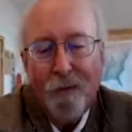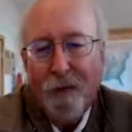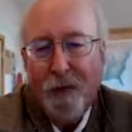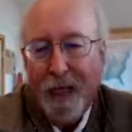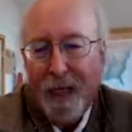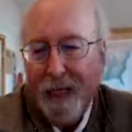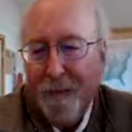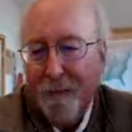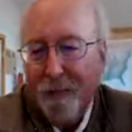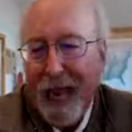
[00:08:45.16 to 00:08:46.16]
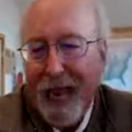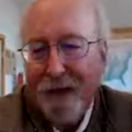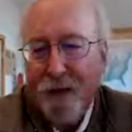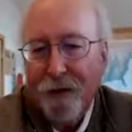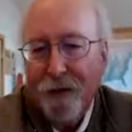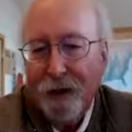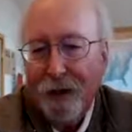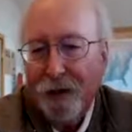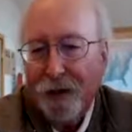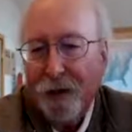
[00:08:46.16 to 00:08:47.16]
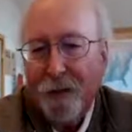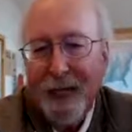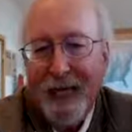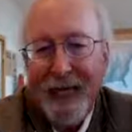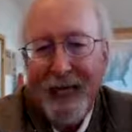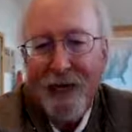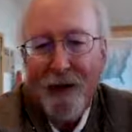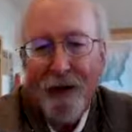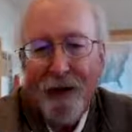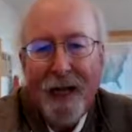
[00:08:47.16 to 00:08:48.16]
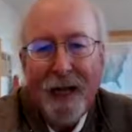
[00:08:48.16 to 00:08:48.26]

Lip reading: the sackungs that should be here.